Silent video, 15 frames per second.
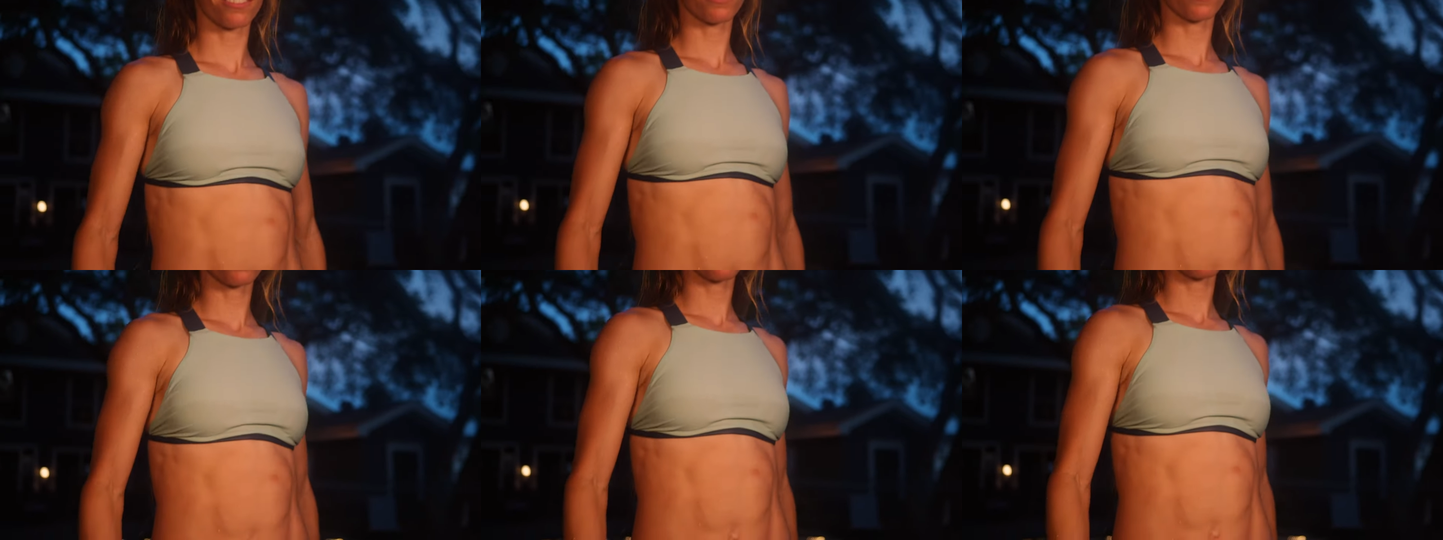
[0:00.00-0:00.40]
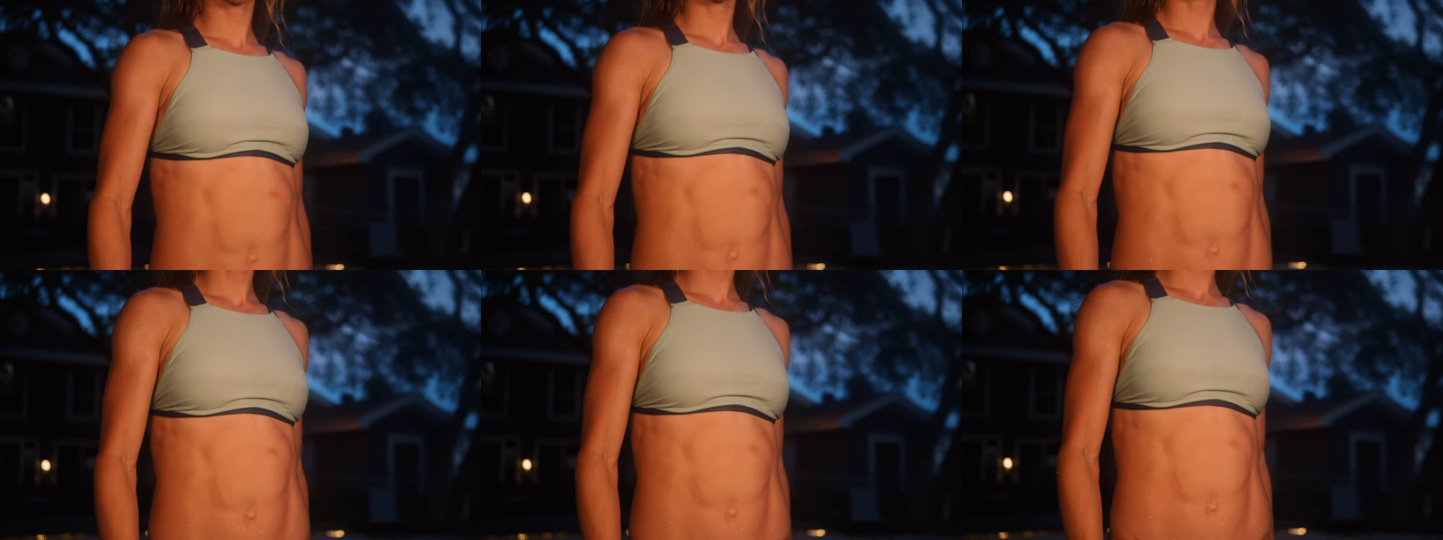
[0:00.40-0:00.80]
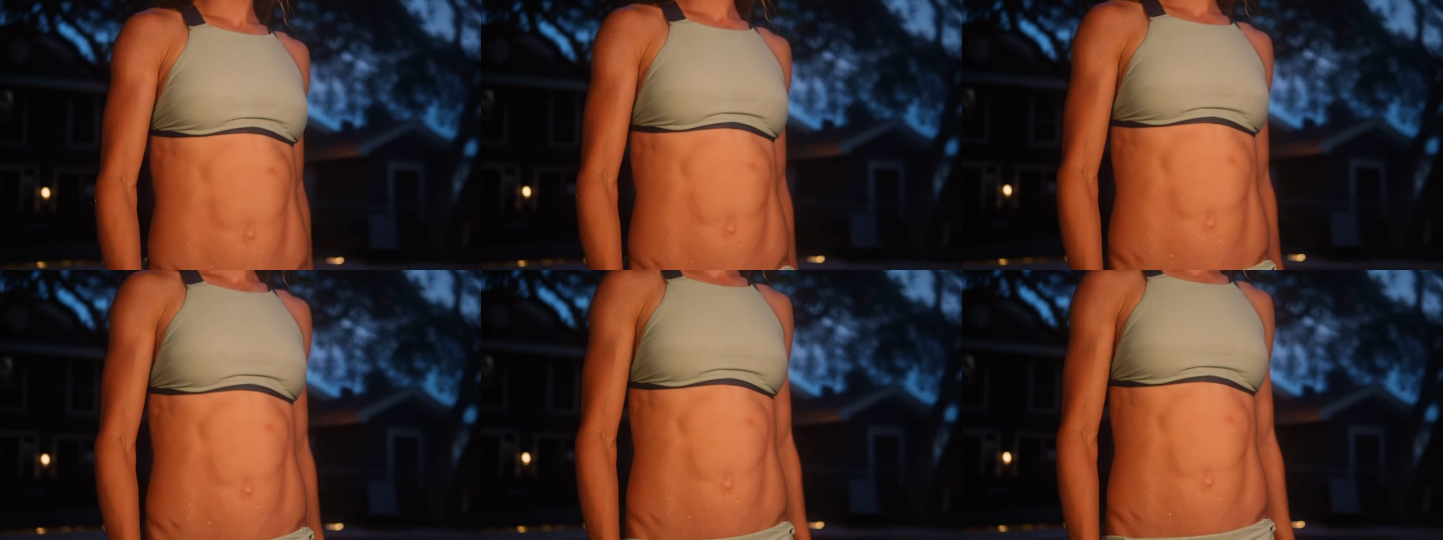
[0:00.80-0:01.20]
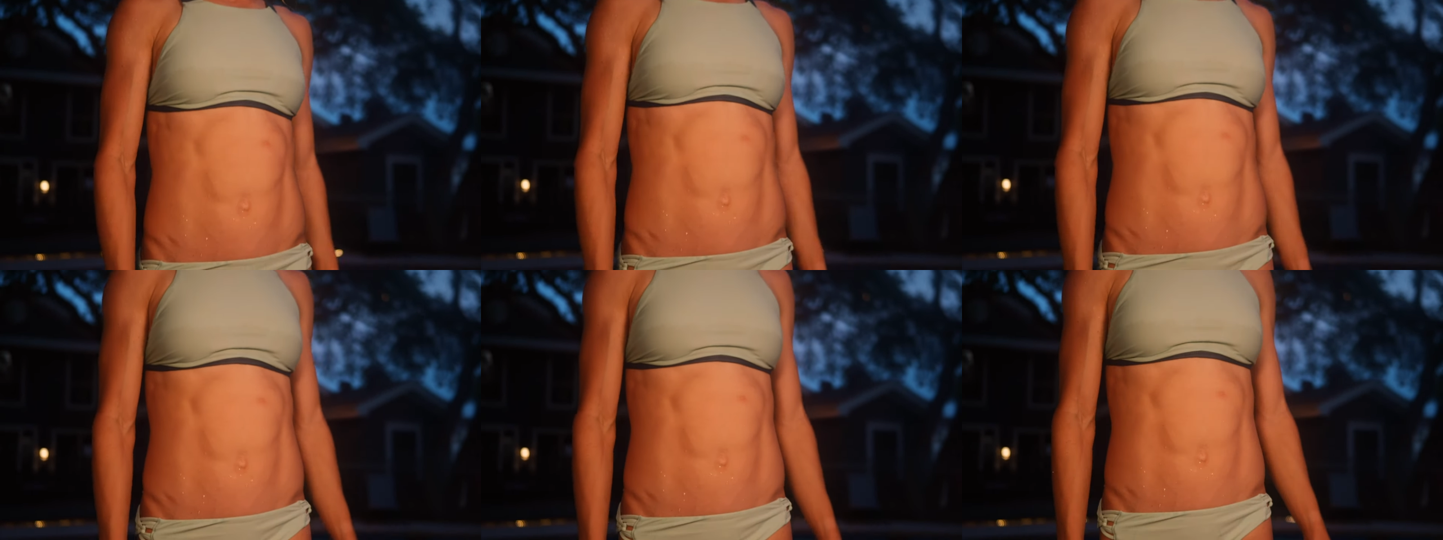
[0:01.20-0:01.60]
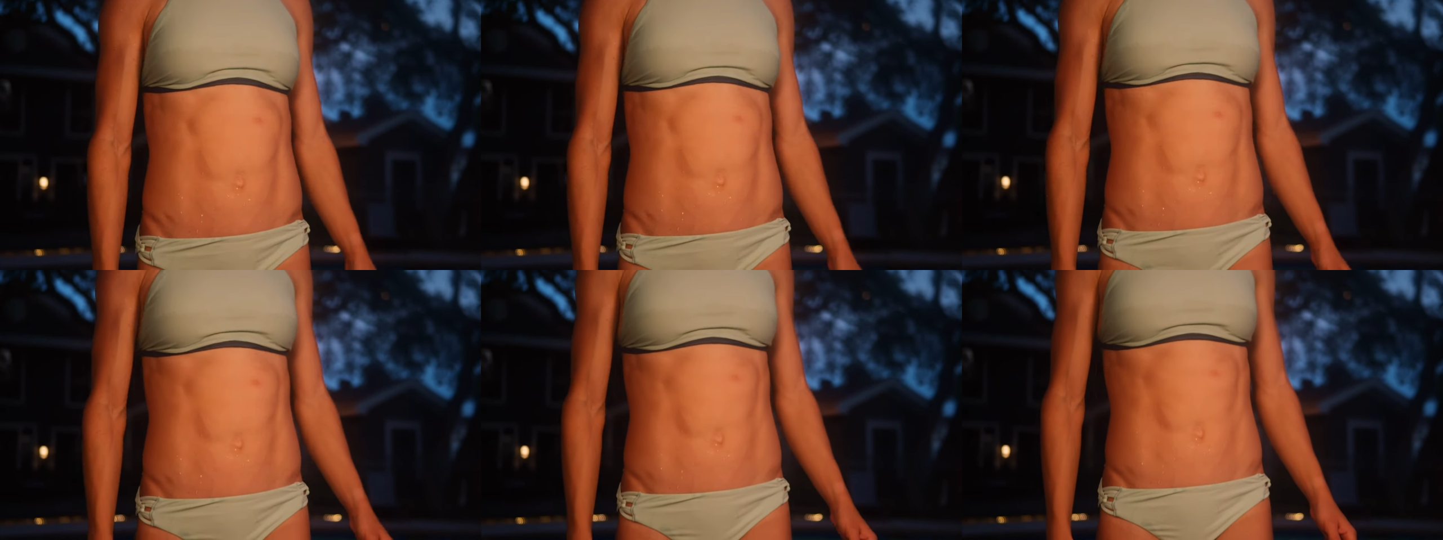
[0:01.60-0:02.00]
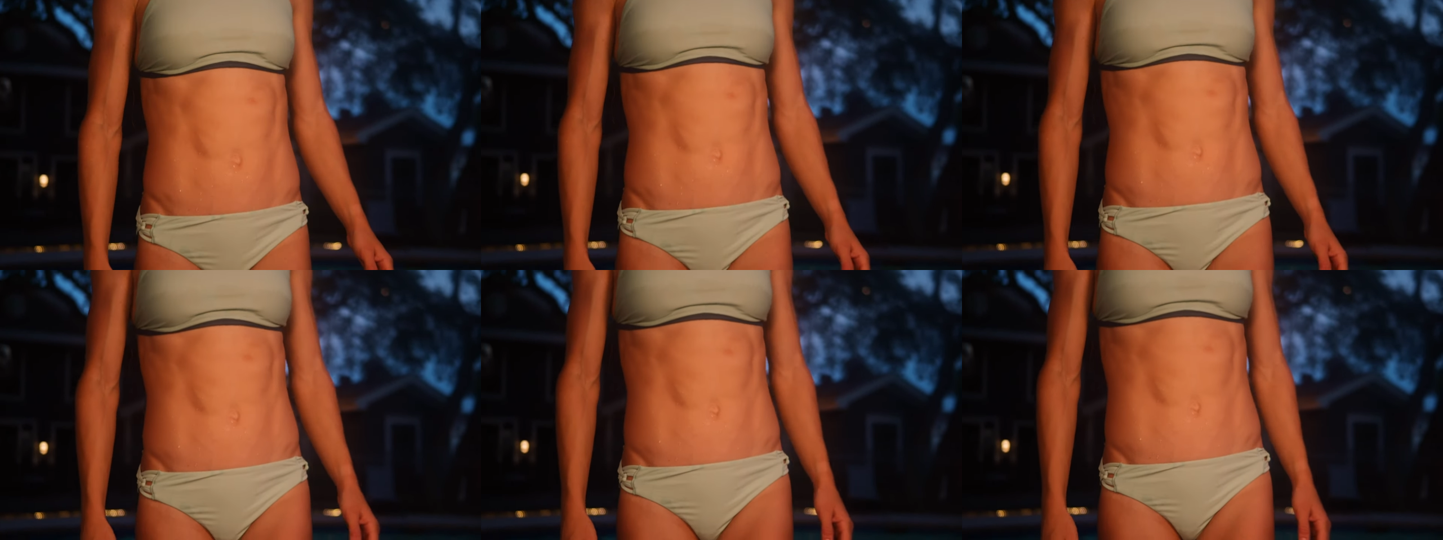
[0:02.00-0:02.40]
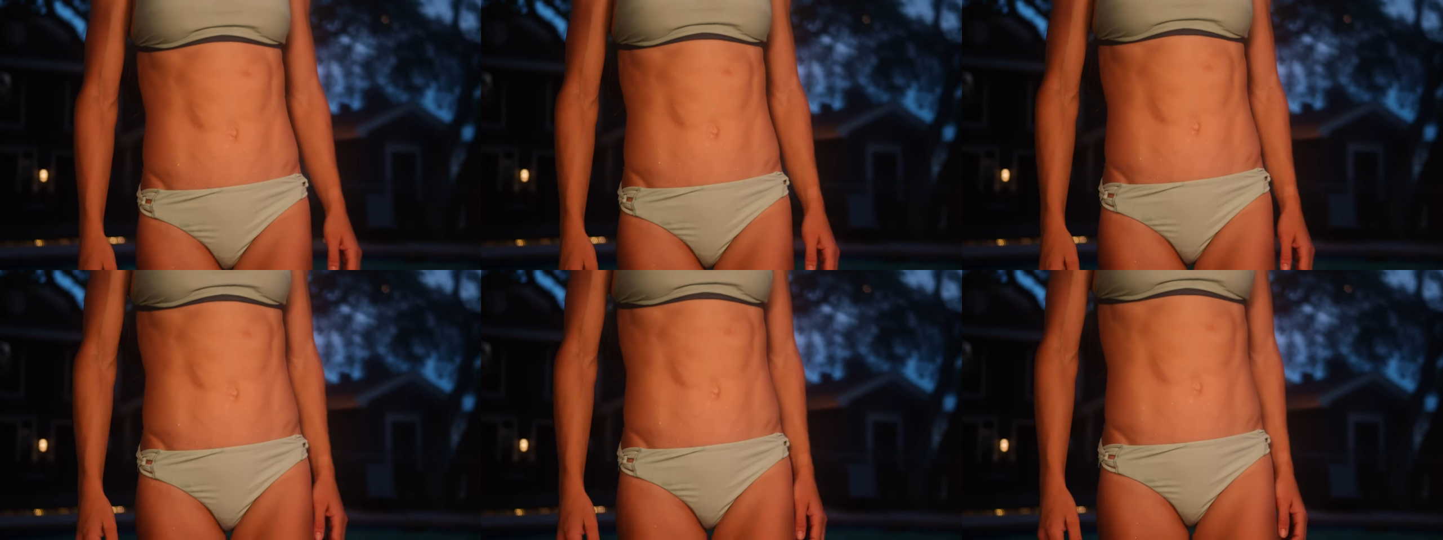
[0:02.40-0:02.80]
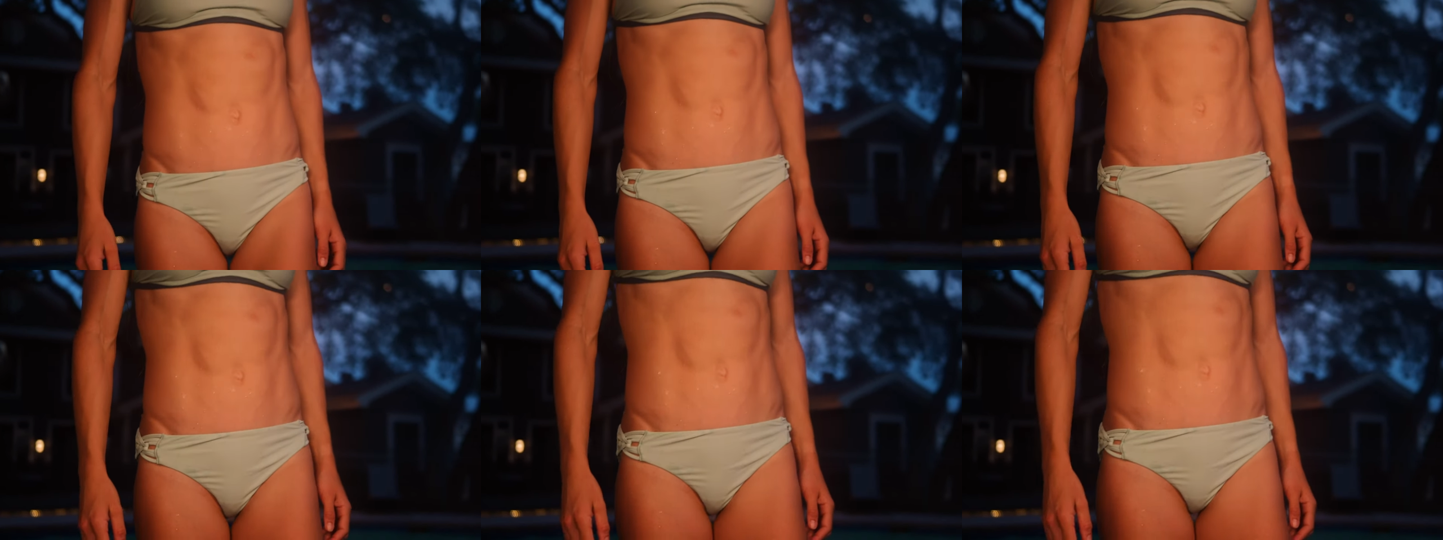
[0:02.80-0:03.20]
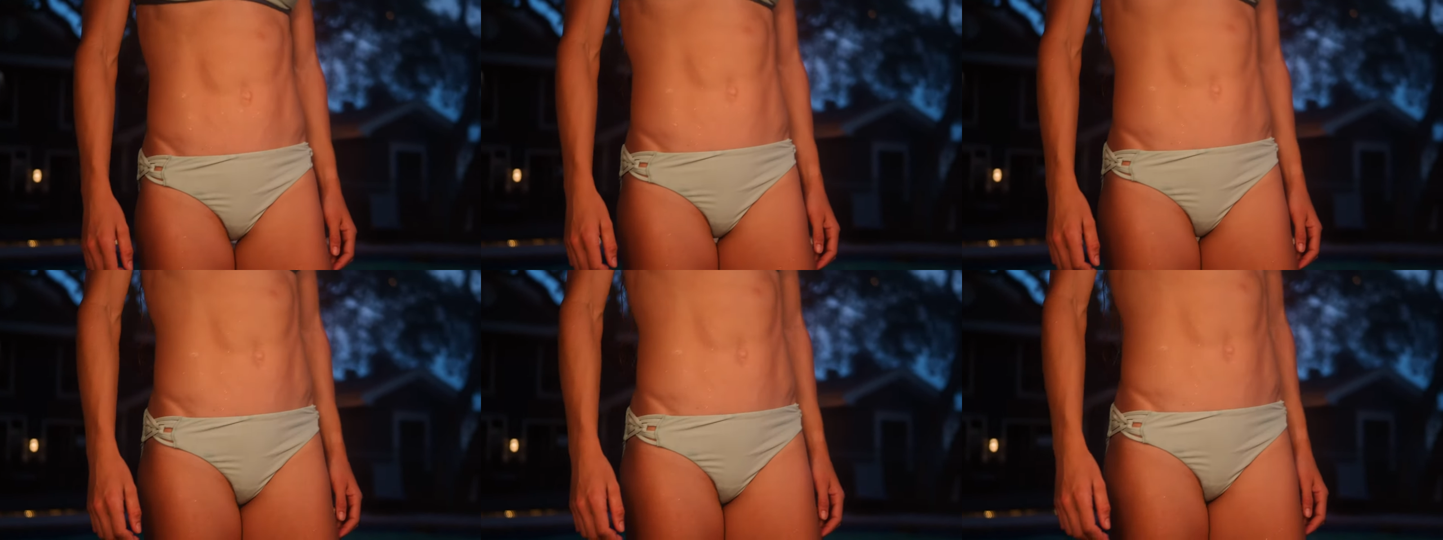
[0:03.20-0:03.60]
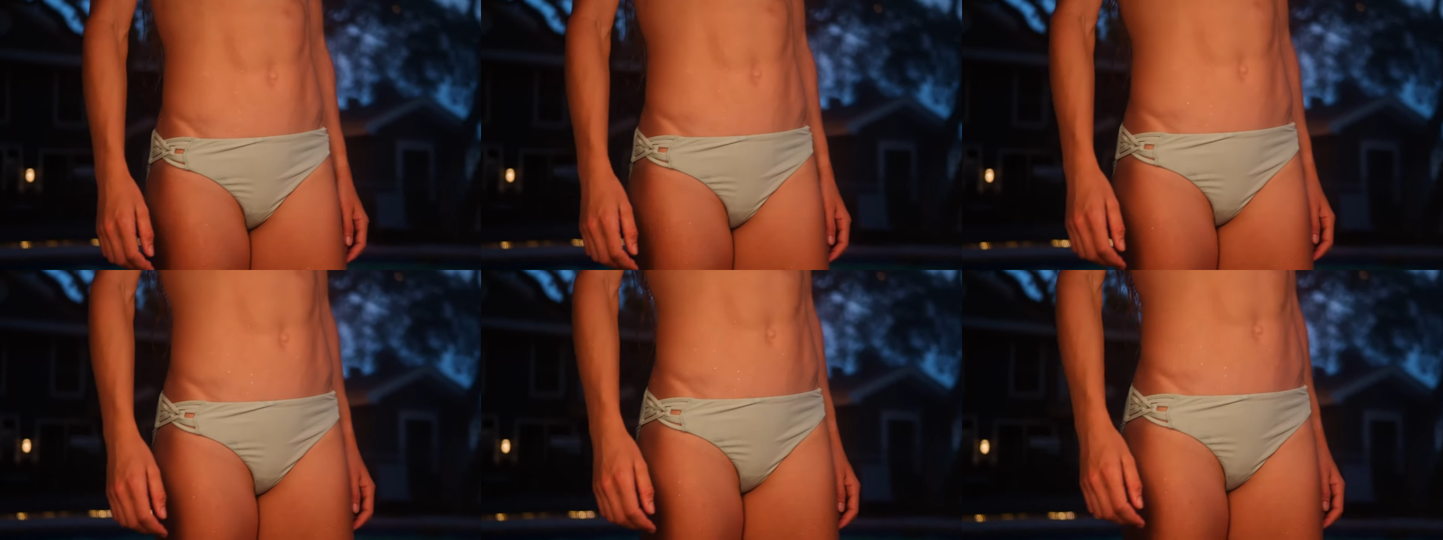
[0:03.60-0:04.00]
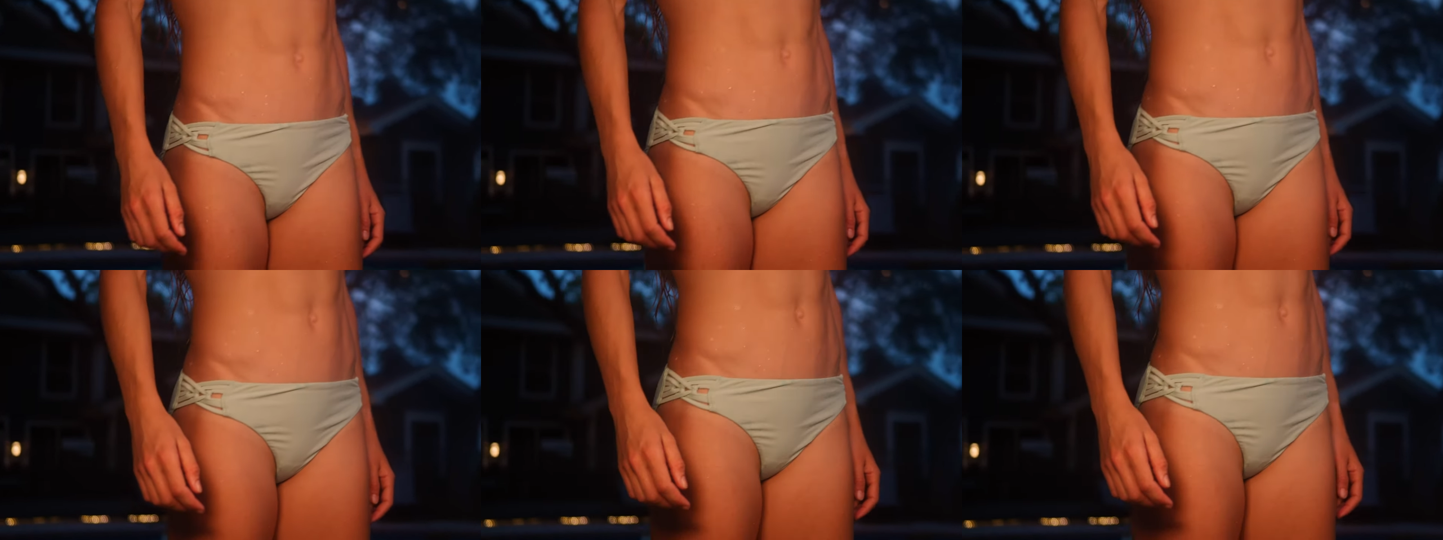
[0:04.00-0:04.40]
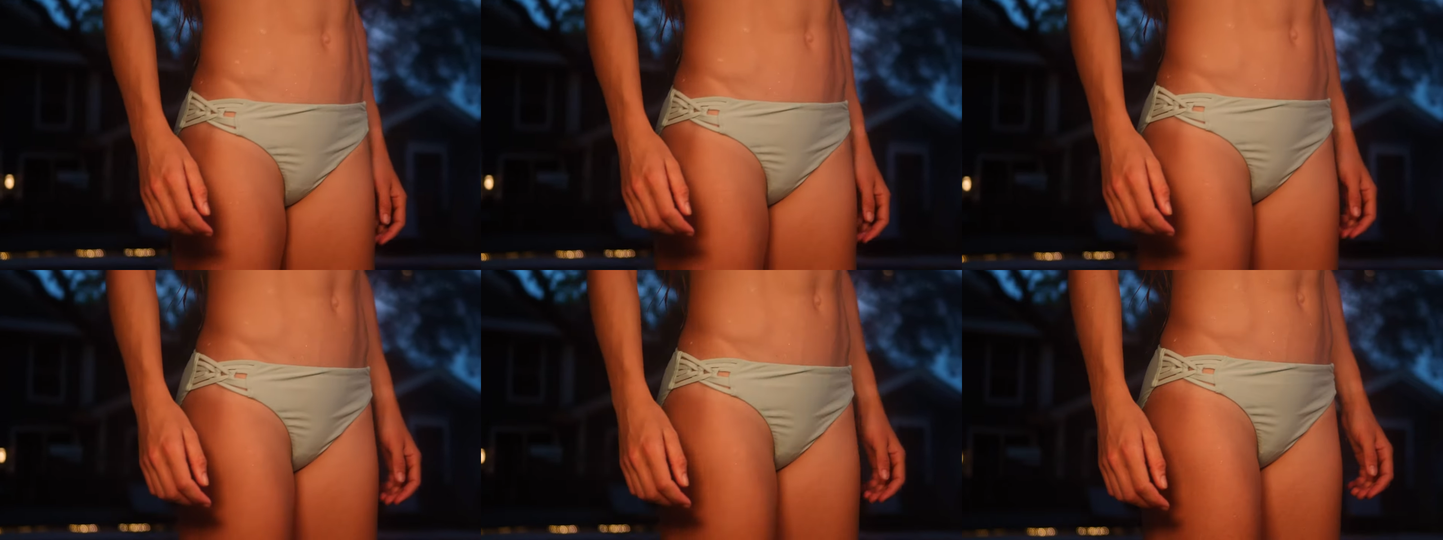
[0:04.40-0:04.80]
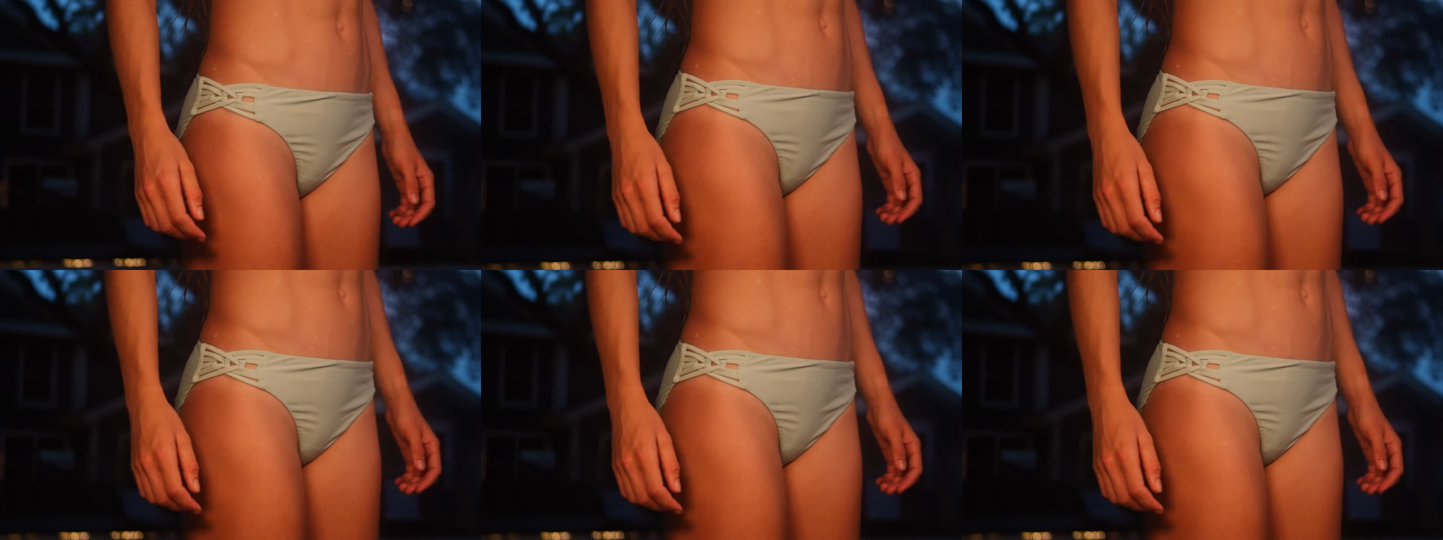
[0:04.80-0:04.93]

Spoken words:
Nobody's mouth can be seen.